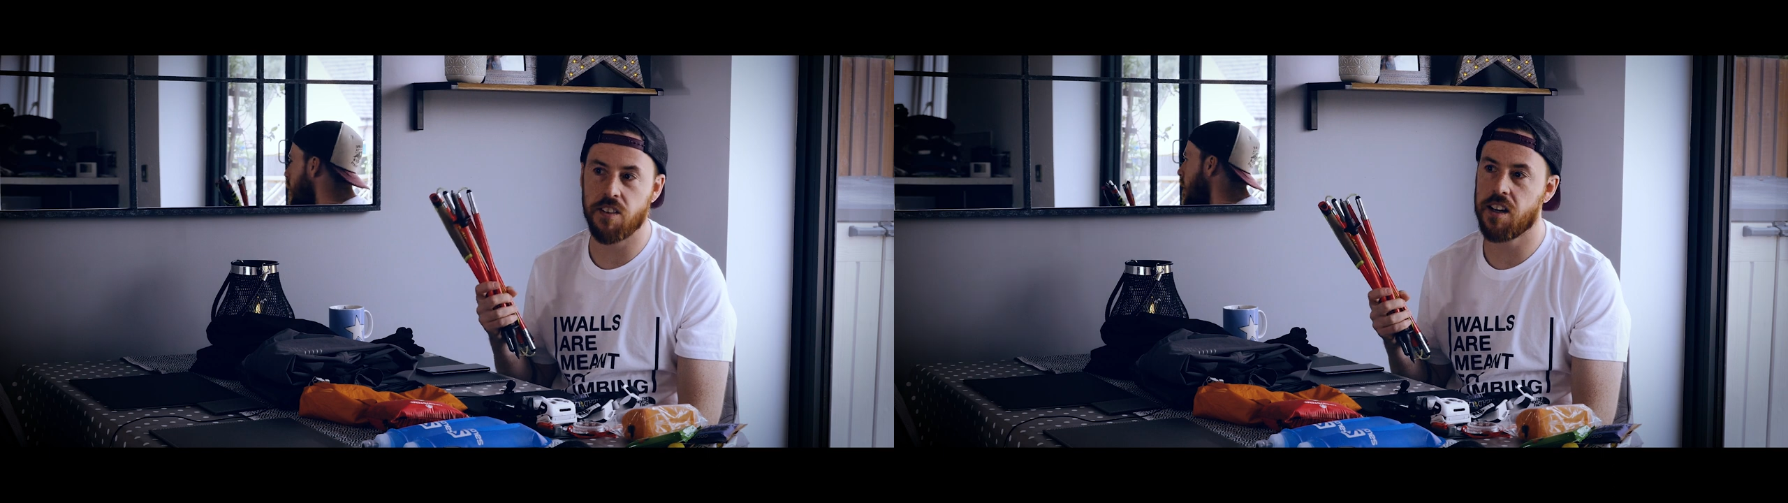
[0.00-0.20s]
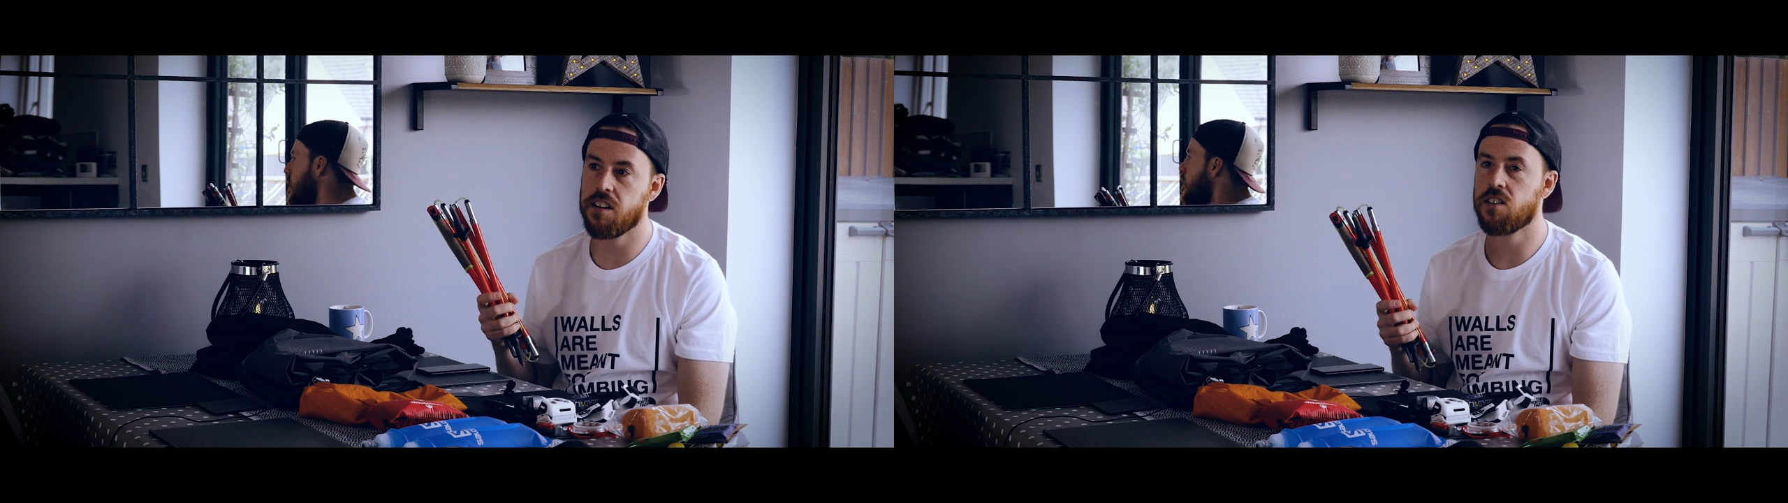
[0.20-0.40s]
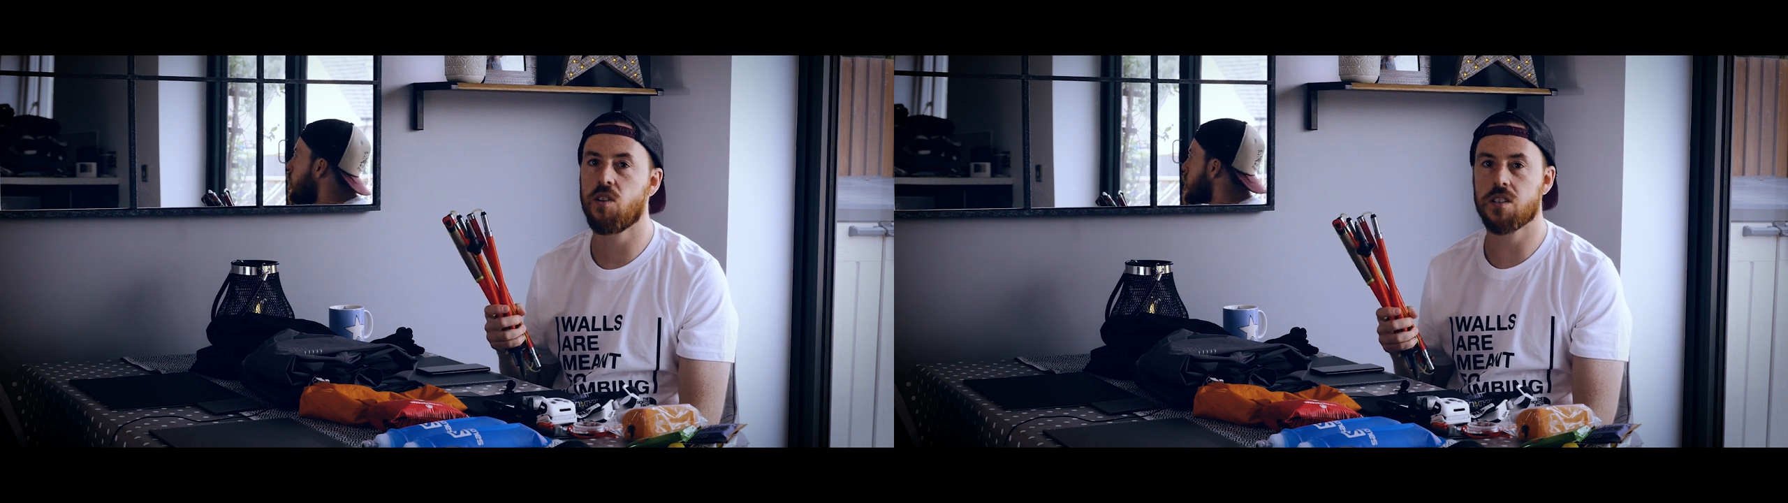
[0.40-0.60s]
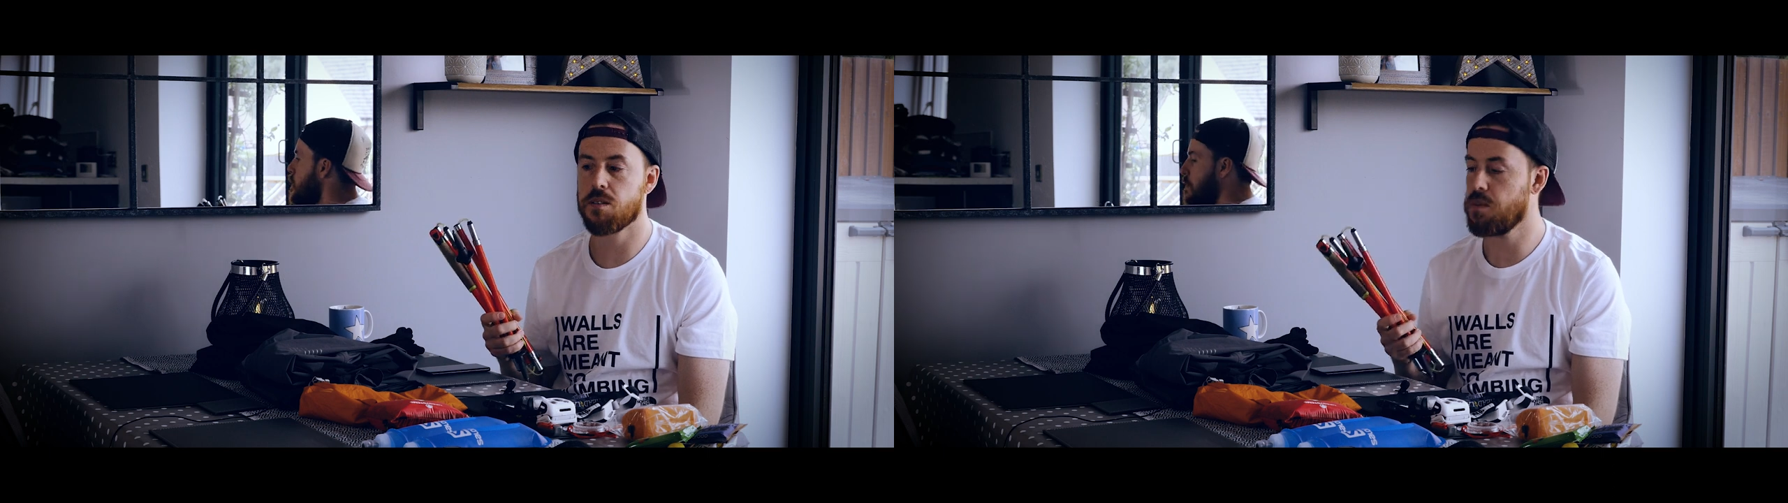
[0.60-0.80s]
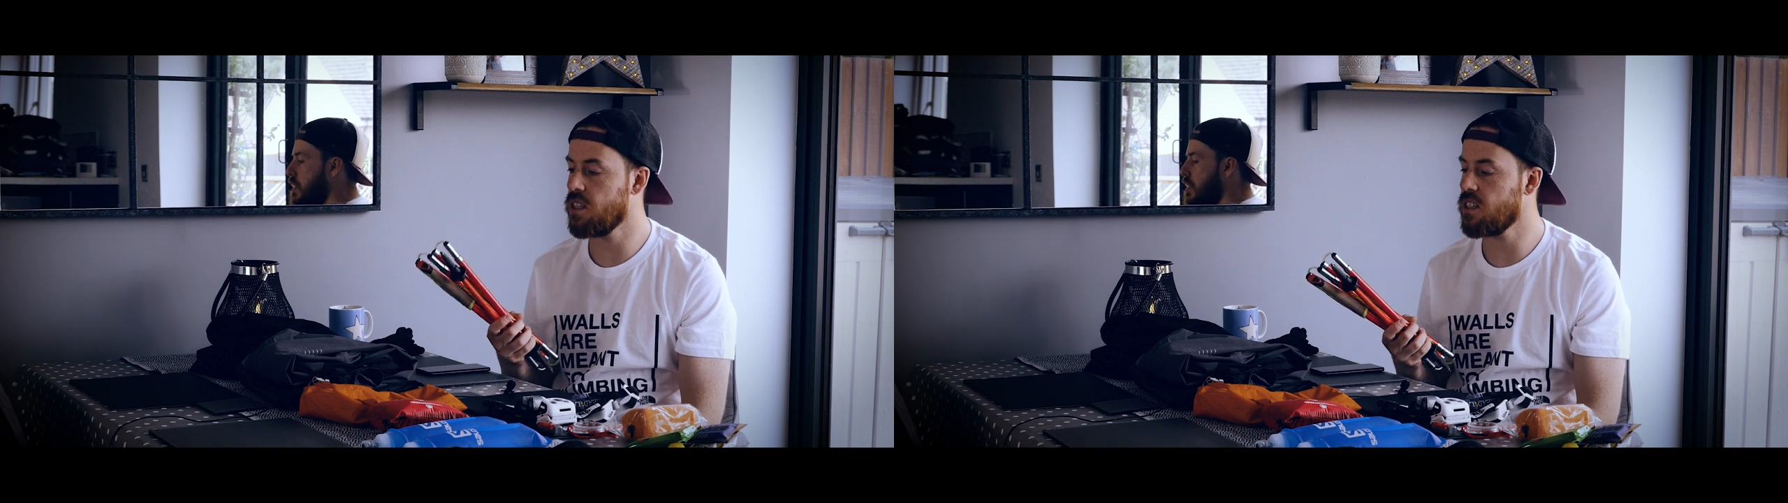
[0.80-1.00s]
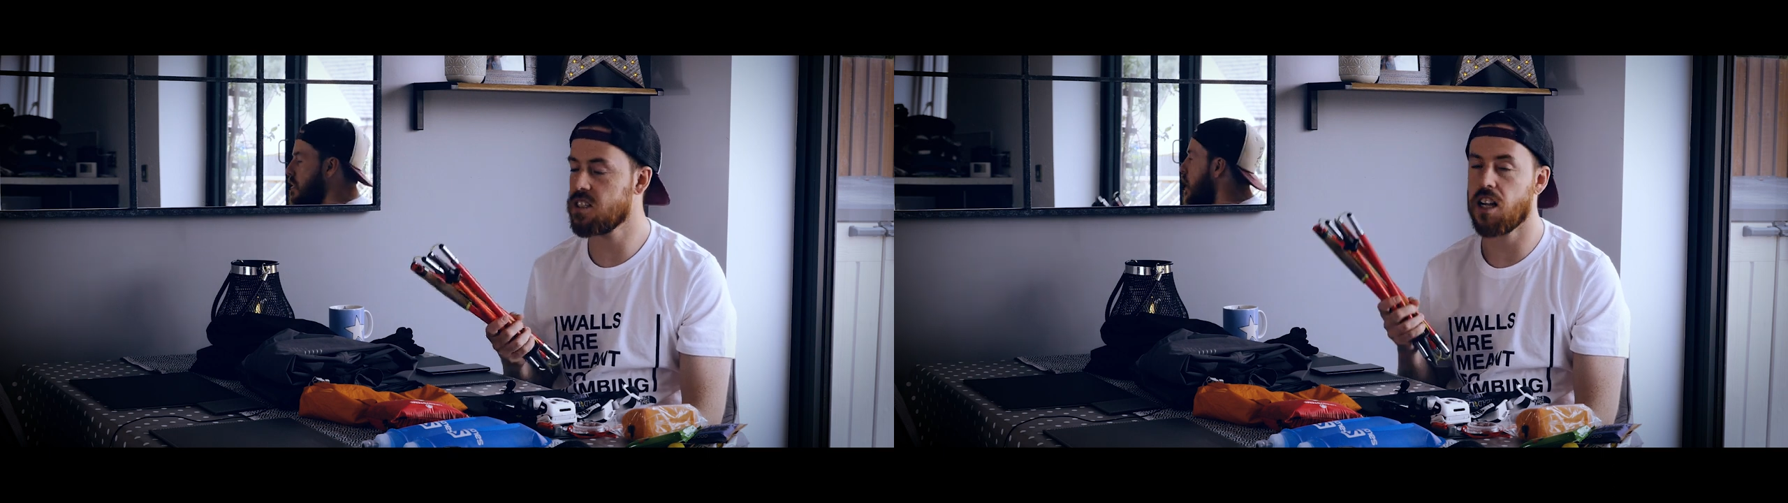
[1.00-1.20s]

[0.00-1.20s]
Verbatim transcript: Fan and across the beacons.